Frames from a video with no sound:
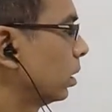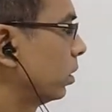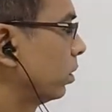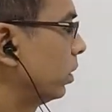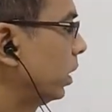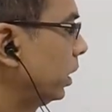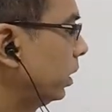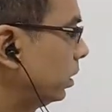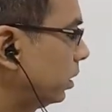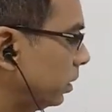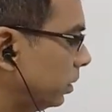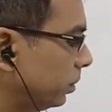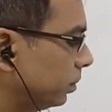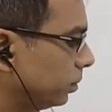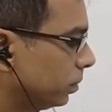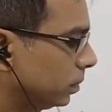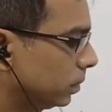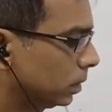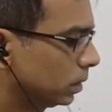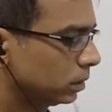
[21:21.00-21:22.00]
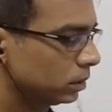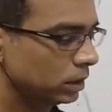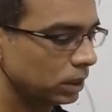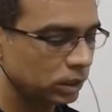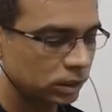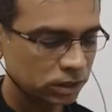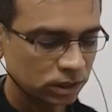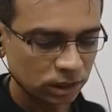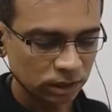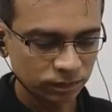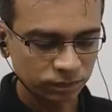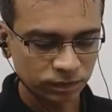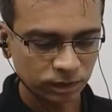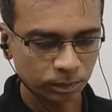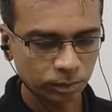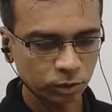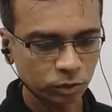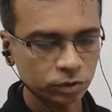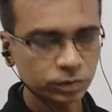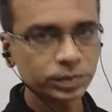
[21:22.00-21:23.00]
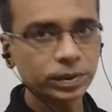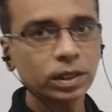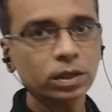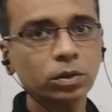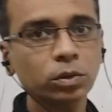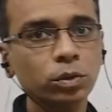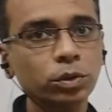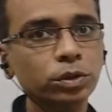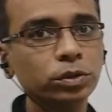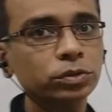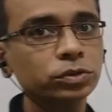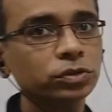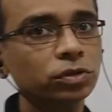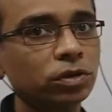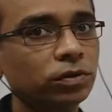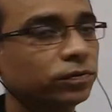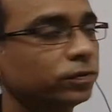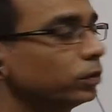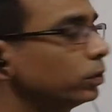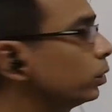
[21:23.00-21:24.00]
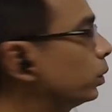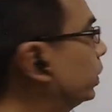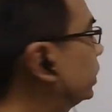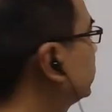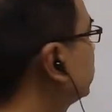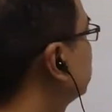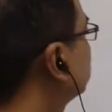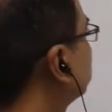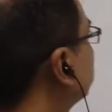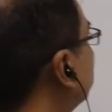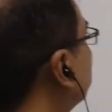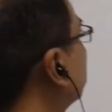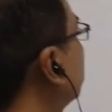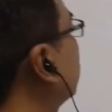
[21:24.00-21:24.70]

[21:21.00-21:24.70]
right, so let's see, suppose we are going to solve few questions on